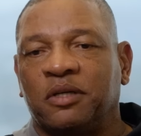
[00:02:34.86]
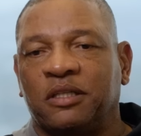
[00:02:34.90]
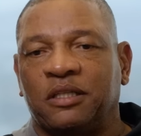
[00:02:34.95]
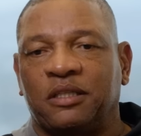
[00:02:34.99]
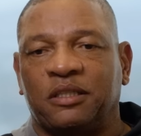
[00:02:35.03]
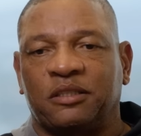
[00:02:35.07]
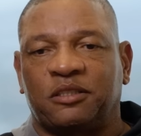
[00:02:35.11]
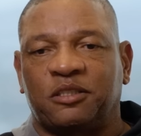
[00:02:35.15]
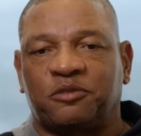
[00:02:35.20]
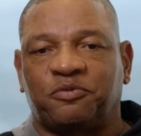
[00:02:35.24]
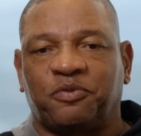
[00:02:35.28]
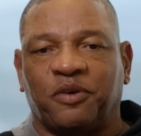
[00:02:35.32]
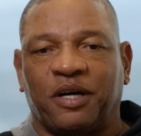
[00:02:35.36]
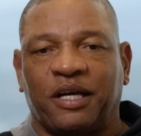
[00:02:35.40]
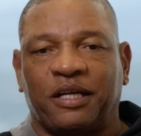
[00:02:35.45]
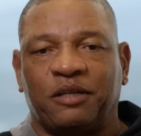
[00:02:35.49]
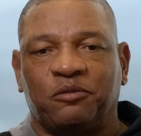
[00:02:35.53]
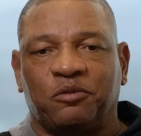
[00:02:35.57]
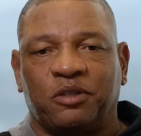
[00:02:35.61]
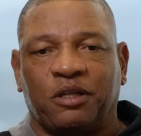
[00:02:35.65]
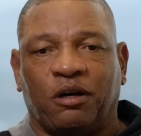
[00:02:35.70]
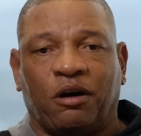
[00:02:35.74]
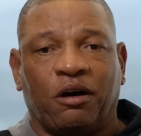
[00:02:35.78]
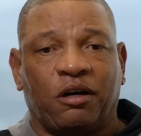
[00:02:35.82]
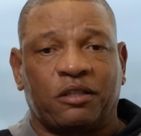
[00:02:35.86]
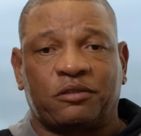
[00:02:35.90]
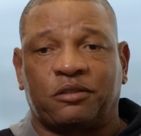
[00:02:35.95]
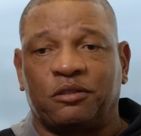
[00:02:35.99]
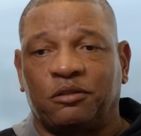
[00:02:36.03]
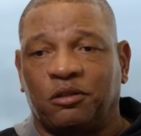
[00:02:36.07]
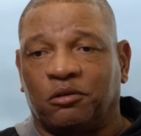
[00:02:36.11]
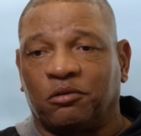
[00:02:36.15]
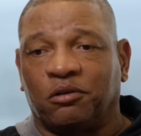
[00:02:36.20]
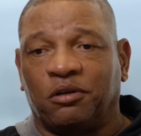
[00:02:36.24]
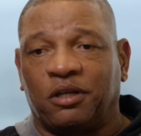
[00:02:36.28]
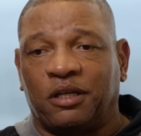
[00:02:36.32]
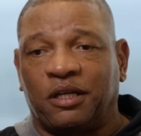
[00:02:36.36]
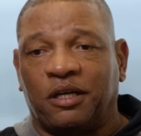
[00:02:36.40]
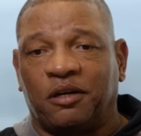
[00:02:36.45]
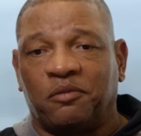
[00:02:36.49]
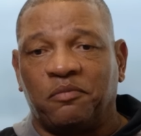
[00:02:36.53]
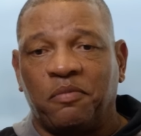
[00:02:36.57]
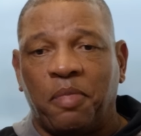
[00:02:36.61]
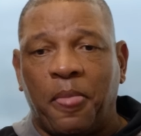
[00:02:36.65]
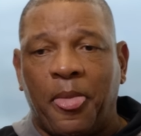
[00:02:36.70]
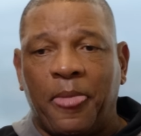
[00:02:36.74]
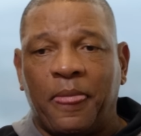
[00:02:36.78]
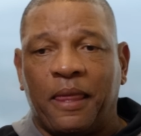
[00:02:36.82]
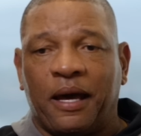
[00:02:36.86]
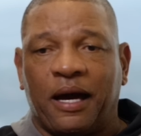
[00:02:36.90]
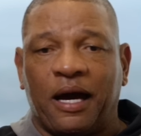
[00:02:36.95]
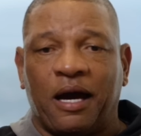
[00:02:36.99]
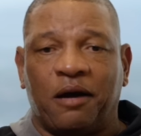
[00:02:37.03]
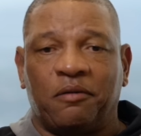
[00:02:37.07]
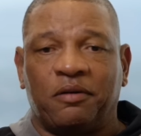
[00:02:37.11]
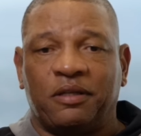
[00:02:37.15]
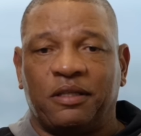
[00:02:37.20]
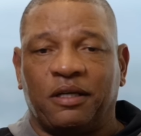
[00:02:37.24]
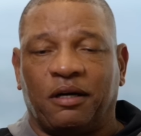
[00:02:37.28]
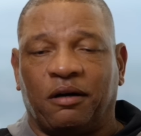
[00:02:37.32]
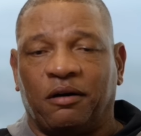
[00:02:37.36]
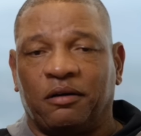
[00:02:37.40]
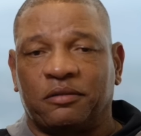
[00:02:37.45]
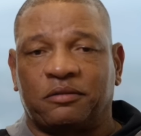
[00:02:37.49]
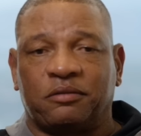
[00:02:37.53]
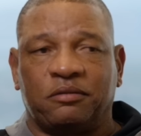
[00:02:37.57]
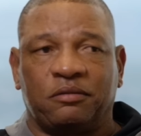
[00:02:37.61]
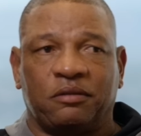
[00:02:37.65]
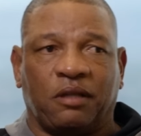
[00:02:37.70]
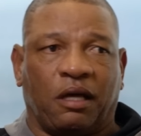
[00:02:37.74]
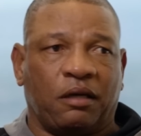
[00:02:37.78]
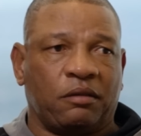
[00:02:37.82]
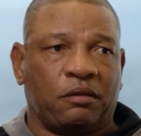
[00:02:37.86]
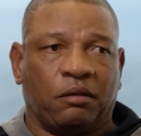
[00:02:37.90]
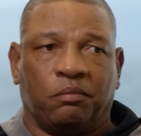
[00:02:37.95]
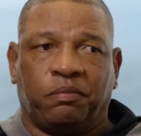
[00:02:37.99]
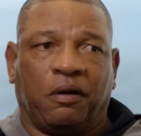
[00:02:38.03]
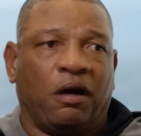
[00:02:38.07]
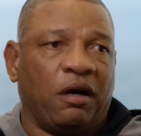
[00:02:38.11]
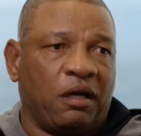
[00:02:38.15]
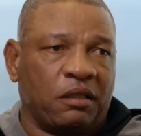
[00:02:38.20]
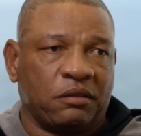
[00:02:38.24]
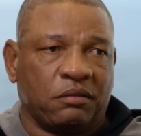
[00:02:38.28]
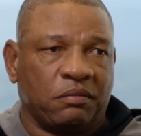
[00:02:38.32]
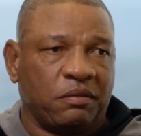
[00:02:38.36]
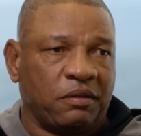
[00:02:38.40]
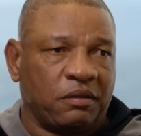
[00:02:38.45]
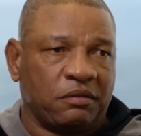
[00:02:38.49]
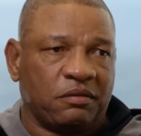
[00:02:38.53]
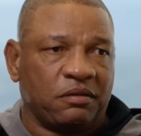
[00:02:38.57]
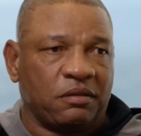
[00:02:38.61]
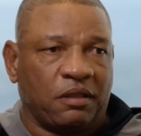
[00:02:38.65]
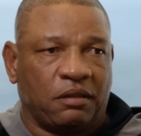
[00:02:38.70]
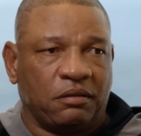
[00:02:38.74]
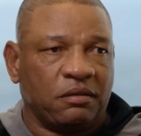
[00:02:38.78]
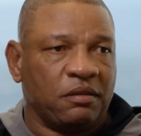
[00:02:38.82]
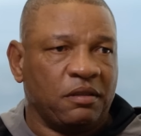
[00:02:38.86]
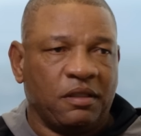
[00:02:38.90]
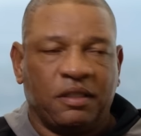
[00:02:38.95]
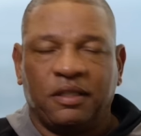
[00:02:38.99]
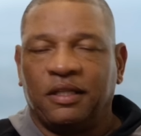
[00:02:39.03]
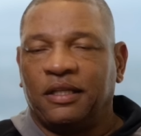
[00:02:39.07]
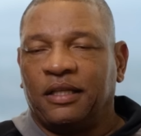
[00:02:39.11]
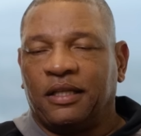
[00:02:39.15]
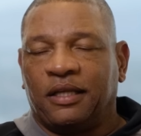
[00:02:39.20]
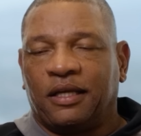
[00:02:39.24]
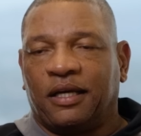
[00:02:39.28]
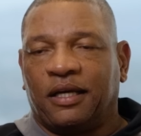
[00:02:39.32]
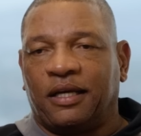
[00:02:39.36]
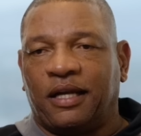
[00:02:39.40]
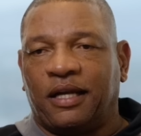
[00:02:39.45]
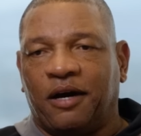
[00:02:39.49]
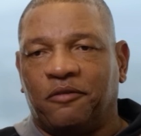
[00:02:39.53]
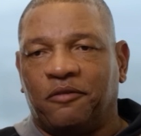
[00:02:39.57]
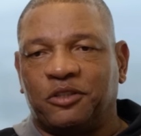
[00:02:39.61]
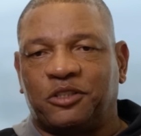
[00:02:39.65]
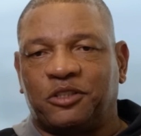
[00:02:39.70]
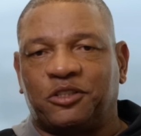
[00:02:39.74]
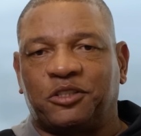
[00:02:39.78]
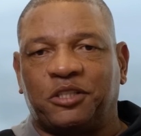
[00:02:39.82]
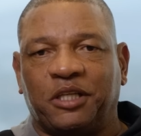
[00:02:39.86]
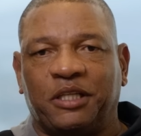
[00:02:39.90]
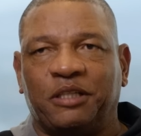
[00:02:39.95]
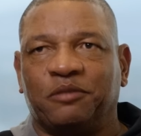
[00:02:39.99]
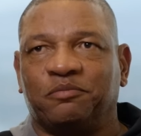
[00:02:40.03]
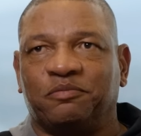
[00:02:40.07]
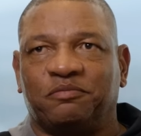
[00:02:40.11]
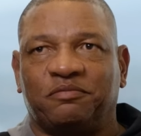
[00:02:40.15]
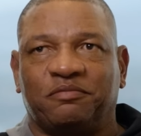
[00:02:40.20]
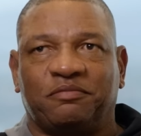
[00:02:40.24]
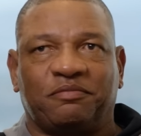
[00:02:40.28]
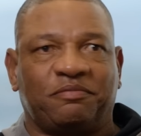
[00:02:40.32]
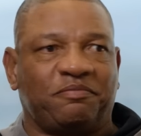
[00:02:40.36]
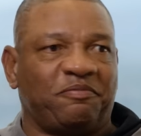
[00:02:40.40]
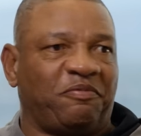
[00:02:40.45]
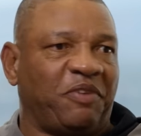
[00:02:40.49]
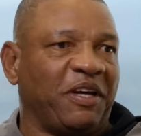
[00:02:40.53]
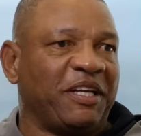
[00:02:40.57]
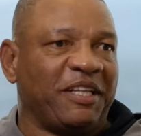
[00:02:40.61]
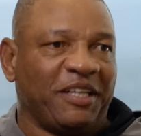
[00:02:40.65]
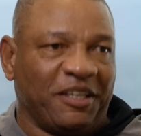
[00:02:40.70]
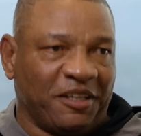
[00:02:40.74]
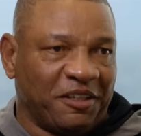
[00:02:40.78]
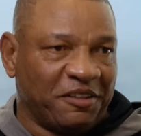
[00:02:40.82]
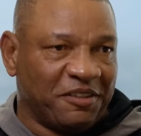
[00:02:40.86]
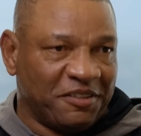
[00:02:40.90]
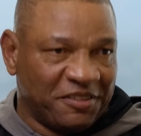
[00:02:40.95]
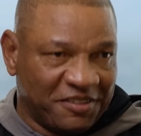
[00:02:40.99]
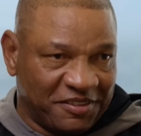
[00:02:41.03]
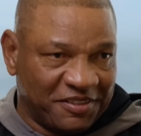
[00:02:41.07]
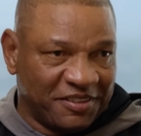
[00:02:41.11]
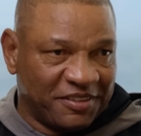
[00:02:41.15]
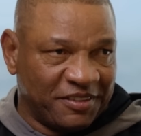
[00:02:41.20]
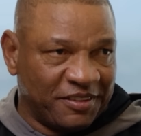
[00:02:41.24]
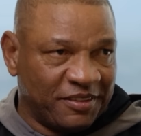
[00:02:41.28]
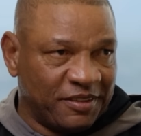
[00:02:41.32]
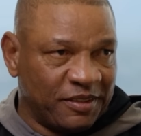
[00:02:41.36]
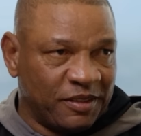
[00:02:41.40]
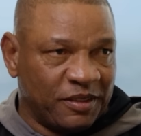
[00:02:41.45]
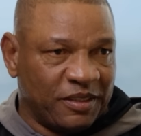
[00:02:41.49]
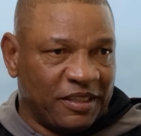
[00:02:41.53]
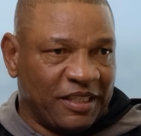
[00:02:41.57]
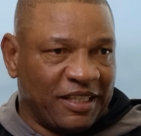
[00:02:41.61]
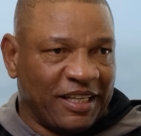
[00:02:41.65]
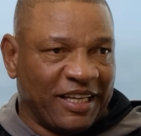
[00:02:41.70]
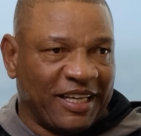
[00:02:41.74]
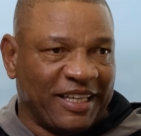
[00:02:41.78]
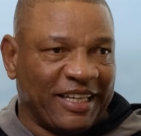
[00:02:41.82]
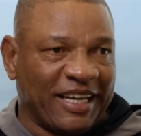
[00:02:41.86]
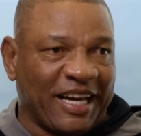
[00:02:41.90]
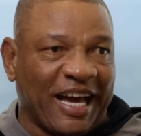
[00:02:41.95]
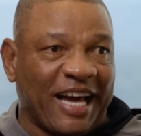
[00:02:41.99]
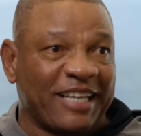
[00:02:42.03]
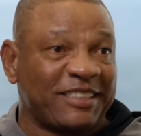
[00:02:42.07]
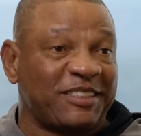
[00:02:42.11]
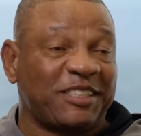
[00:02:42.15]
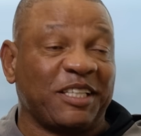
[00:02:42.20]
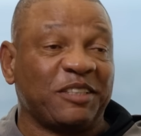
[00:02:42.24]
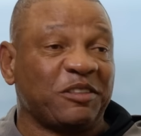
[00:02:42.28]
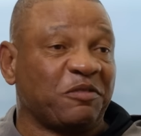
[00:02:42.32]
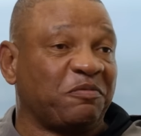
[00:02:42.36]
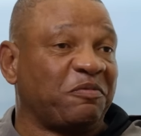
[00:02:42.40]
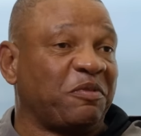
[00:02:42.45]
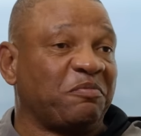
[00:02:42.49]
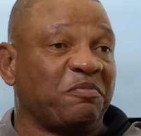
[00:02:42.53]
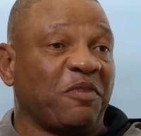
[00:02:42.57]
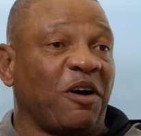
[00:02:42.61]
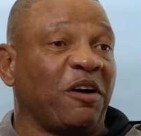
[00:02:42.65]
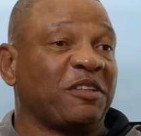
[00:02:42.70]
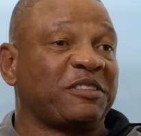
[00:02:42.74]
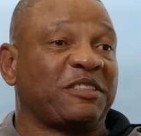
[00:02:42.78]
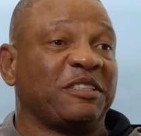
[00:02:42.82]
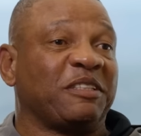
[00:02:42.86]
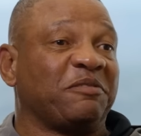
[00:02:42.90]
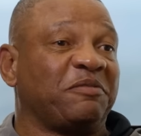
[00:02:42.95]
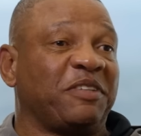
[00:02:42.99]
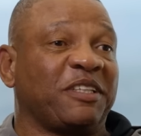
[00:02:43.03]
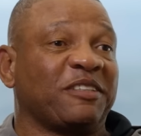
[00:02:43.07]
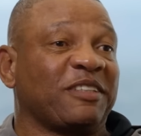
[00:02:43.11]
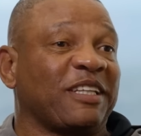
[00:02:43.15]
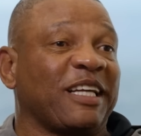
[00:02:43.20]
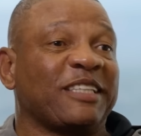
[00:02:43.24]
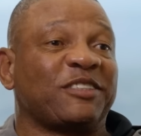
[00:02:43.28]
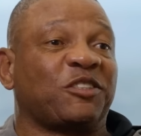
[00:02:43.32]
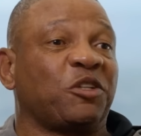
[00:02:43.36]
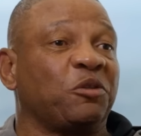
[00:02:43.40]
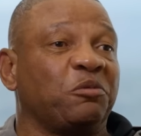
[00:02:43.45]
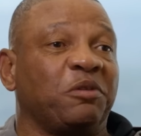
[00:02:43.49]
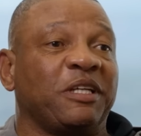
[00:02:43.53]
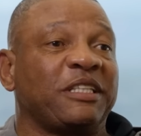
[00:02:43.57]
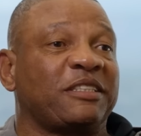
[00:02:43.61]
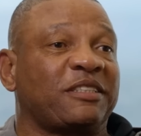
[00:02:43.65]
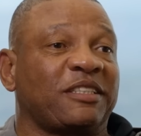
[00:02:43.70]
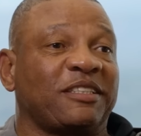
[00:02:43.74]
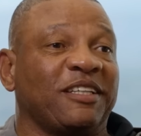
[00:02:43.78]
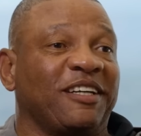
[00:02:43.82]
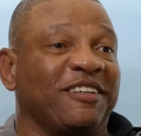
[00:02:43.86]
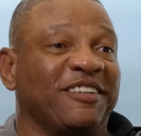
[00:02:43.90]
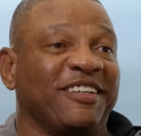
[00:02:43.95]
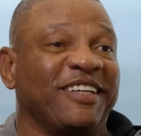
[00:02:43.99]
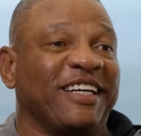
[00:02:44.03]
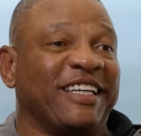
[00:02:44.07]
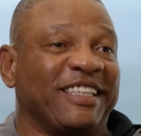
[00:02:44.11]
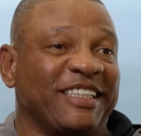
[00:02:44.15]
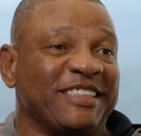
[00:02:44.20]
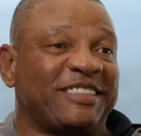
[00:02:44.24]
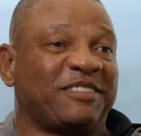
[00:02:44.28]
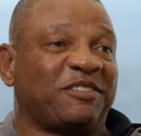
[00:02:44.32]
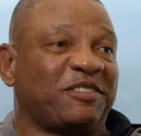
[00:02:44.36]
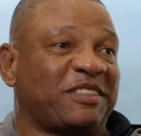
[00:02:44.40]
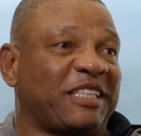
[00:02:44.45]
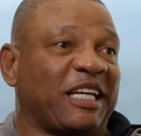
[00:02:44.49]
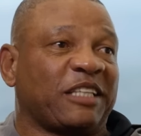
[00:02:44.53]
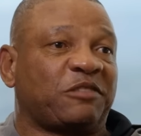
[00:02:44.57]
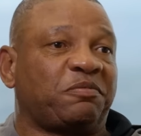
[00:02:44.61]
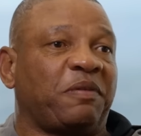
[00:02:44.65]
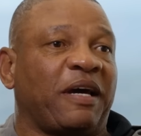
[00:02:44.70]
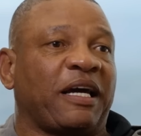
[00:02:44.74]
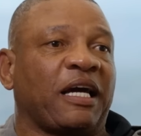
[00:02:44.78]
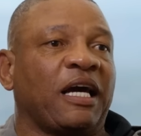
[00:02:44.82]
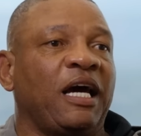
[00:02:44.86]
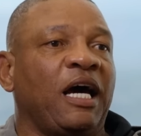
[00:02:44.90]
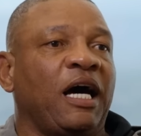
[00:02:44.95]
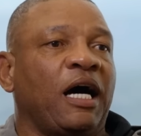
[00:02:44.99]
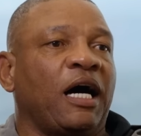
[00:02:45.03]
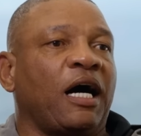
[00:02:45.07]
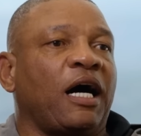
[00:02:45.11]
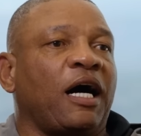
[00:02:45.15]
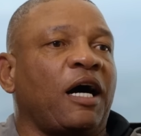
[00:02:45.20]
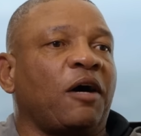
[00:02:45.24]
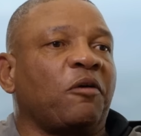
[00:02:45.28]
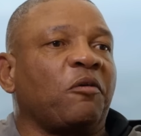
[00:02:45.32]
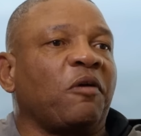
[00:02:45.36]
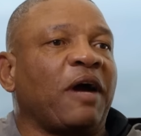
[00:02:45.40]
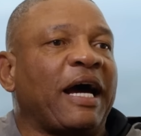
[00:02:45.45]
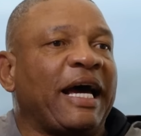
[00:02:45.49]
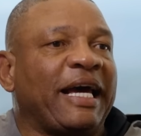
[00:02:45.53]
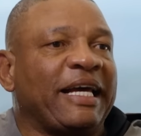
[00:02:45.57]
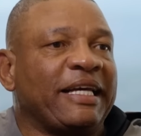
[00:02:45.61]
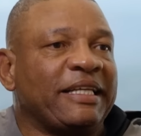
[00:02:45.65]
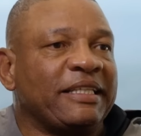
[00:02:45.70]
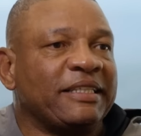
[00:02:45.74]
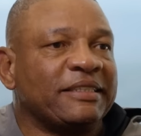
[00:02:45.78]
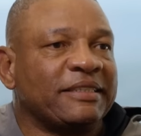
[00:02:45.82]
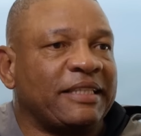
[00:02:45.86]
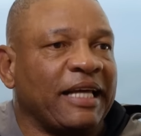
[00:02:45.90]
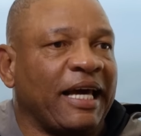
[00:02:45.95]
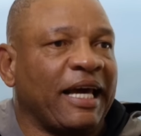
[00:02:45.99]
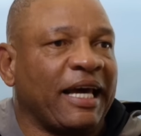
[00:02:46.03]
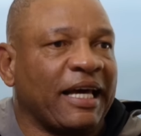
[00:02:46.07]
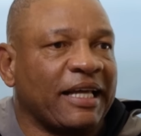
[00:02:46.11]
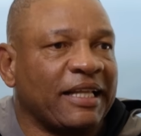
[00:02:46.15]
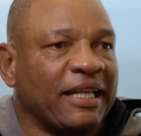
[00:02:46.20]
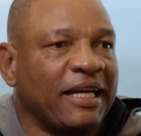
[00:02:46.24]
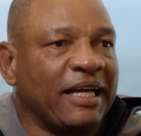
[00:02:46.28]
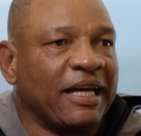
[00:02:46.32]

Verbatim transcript: But it's funny with Austin growing up, I would Austin like LeBron's, you know, yeah. and I would send him video Mm. And I sent Austin a bill like two weeks ago, and it's takes back, all right, Dad.